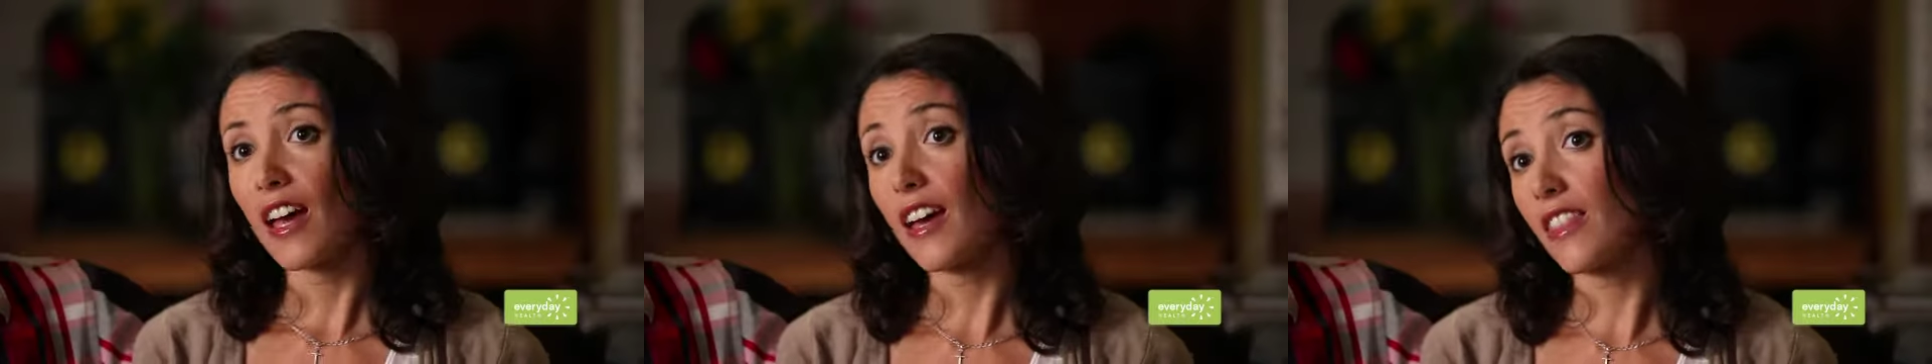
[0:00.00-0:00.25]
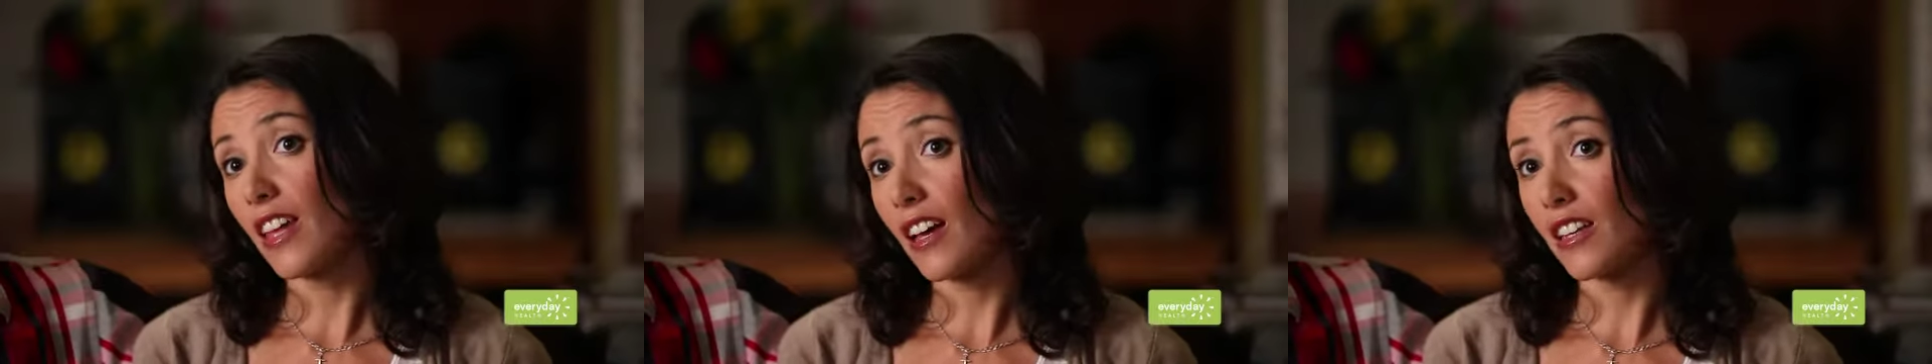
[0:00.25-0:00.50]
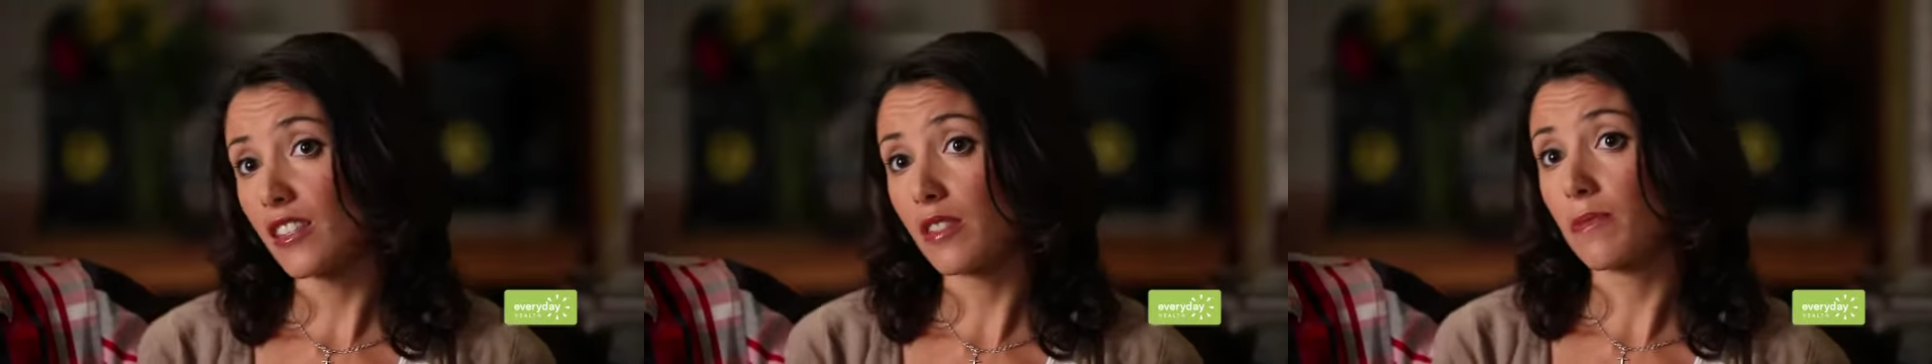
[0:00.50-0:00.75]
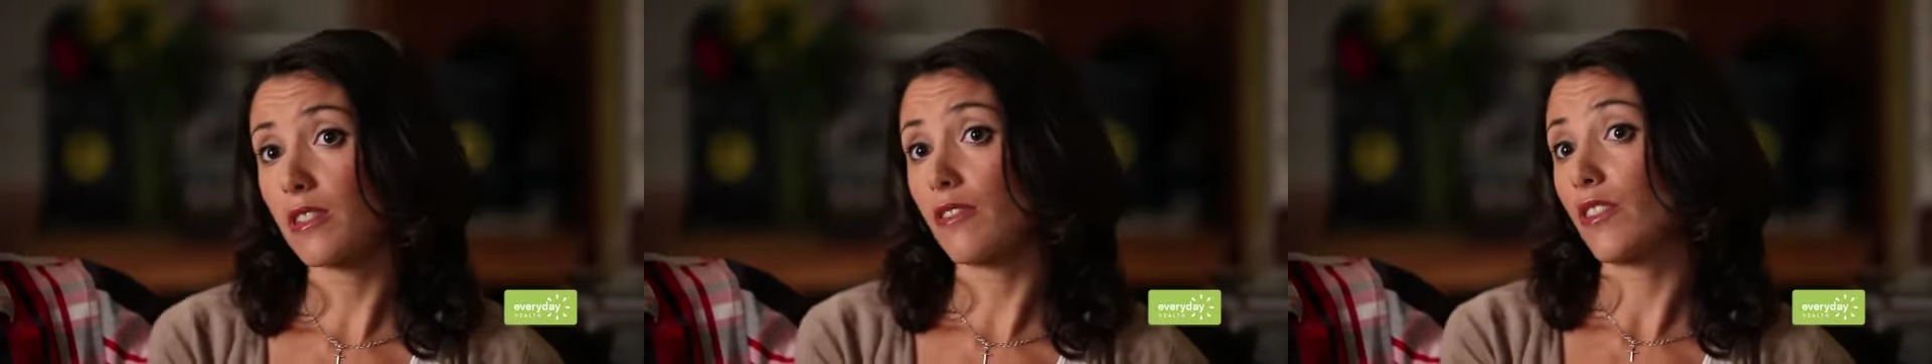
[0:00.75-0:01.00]
And that
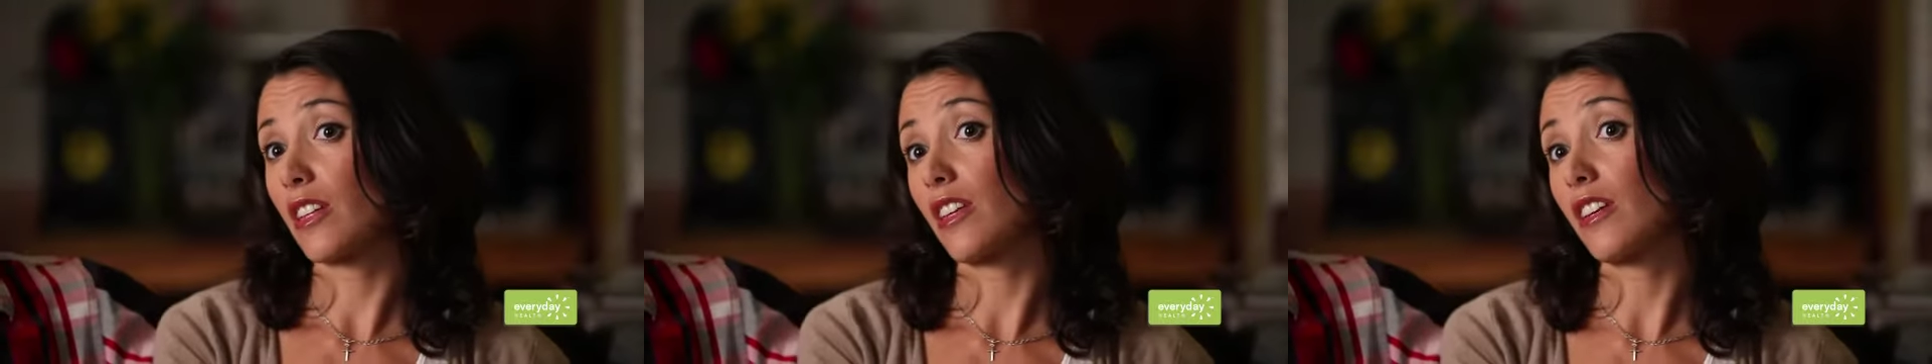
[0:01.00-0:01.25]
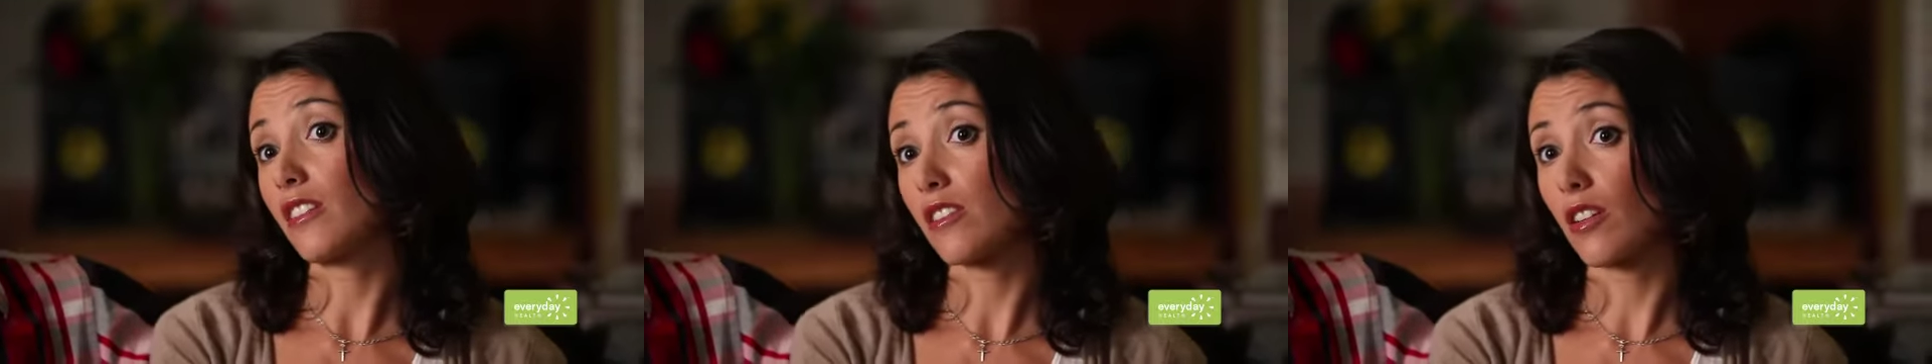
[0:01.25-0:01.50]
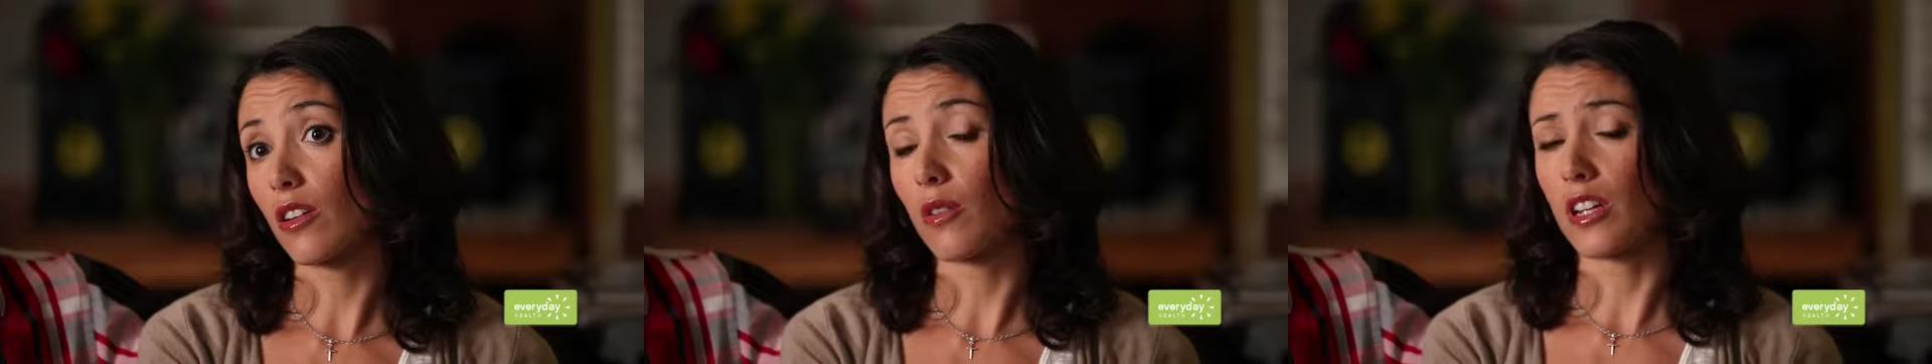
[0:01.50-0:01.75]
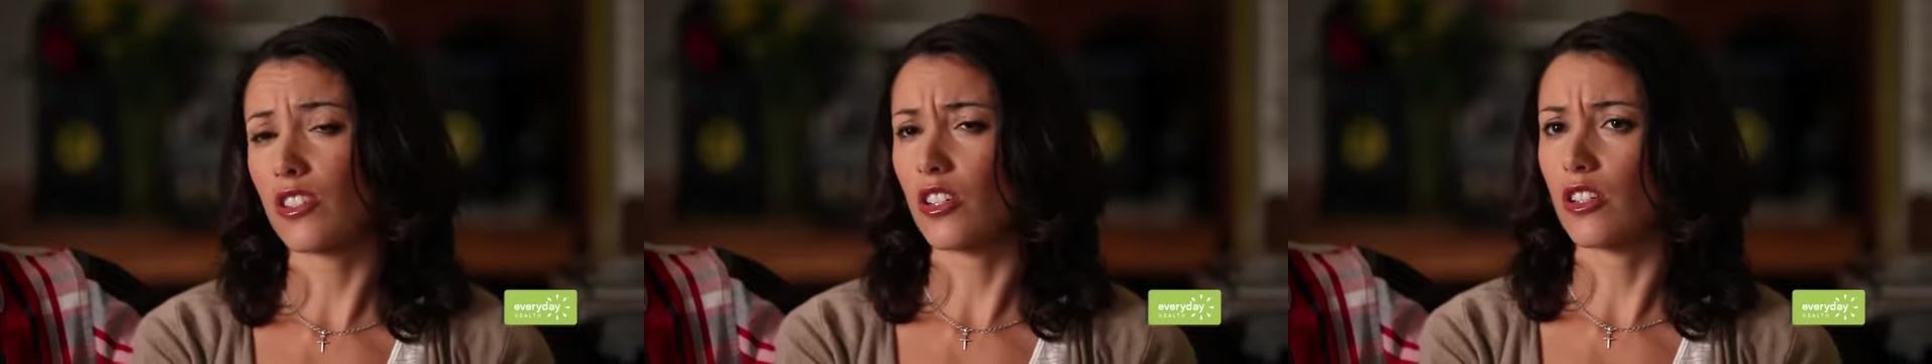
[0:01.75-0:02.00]
specifically is our
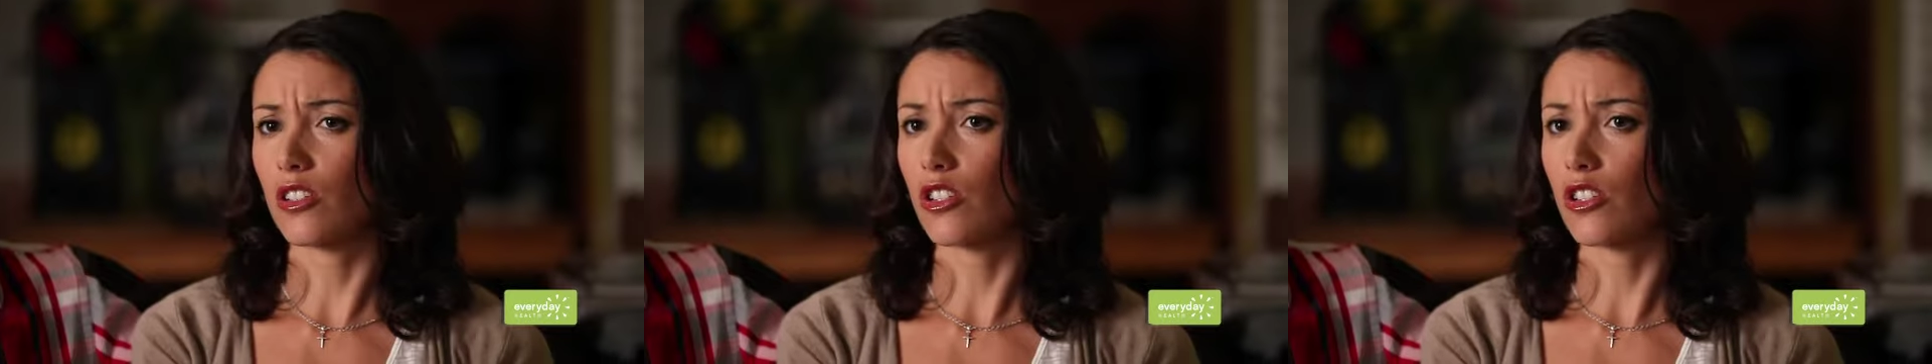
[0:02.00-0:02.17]
question